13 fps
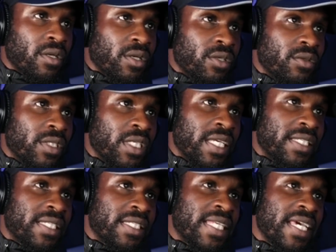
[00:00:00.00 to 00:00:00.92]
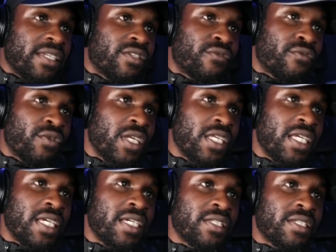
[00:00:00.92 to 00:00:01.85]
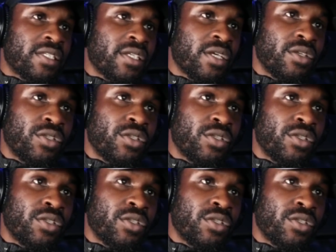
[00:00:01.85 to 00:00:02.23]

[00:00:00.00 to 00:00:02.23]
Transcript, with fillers: You did it. Today is three years,